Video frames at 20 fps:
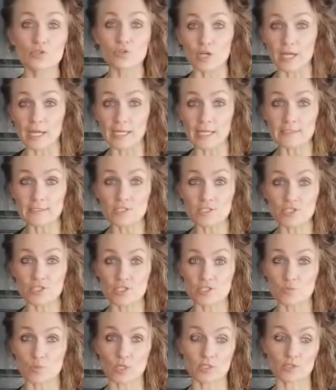grains, you
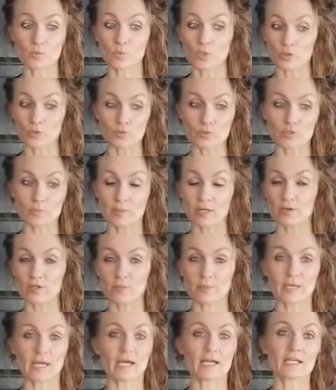just wanted to work with powder
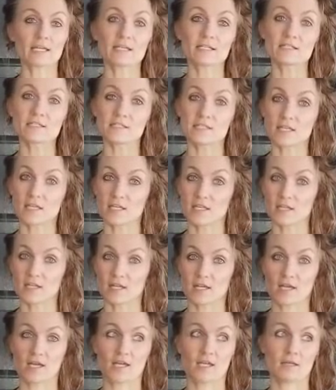packets, then
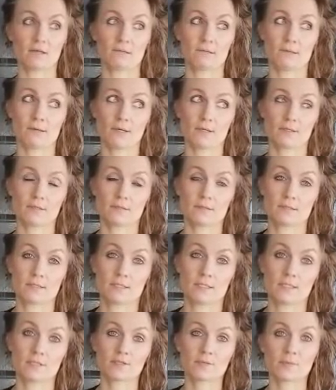I don't know how to do
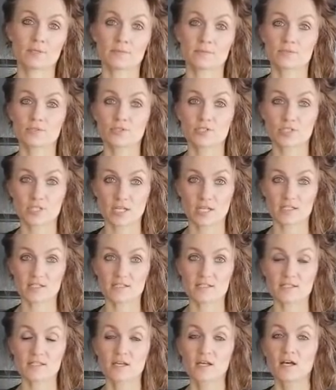that either, but I'm sure she
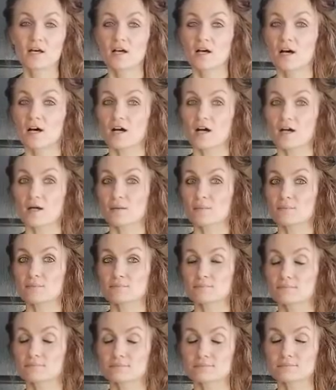has
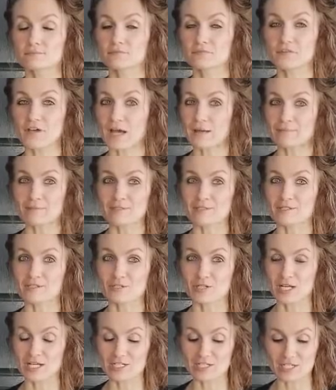fabulous
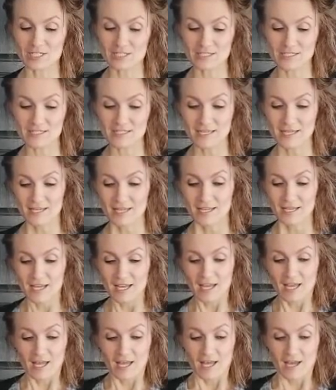directions.
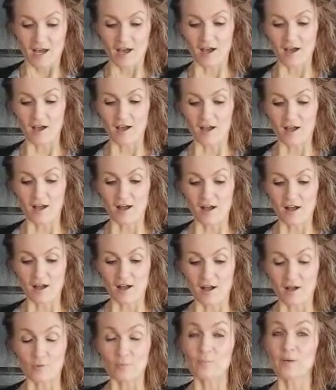
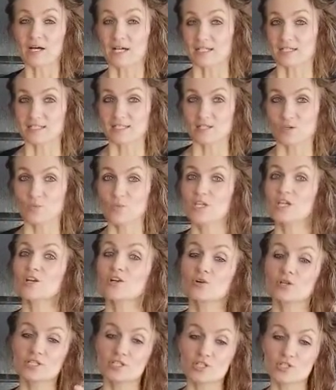But we are
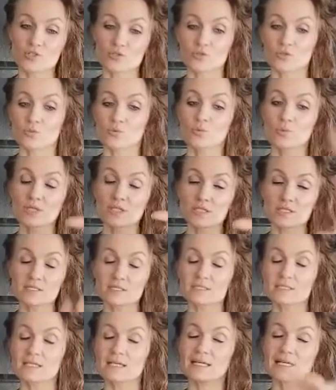going to do the
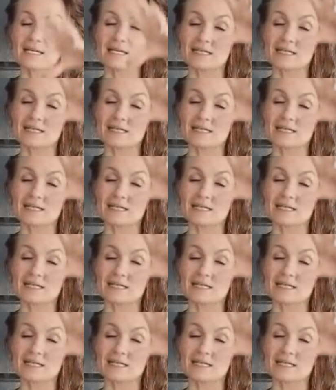real